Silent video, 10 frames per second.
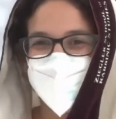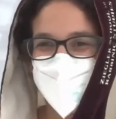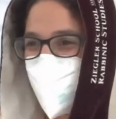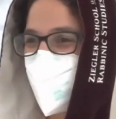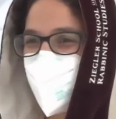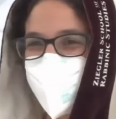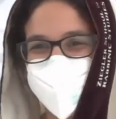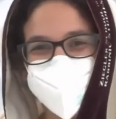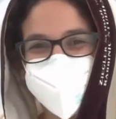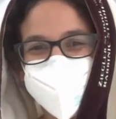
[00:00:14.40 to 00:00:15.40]
Maybe one
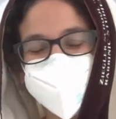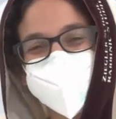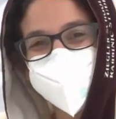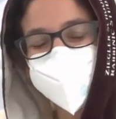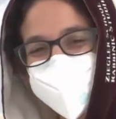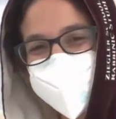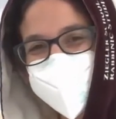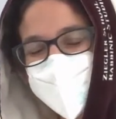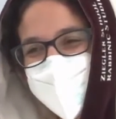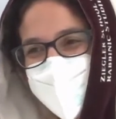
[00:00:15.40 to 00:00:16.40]
or two.
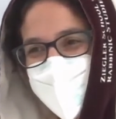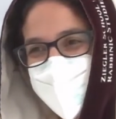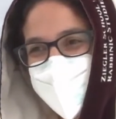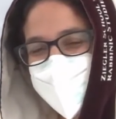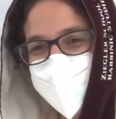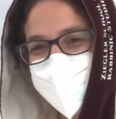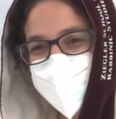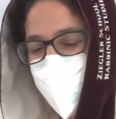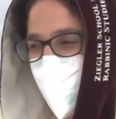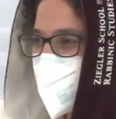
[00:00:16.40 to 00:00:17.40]

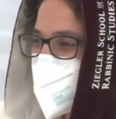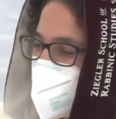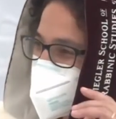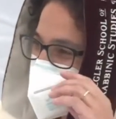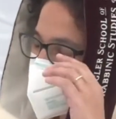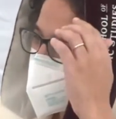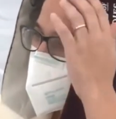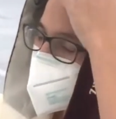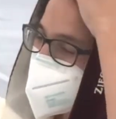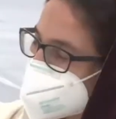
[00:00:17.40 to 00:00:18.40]
I'm thinking about
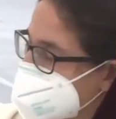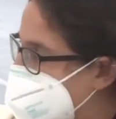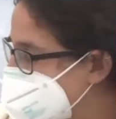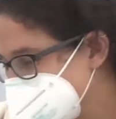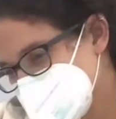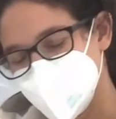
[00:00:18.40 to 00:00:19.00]
stories a lot.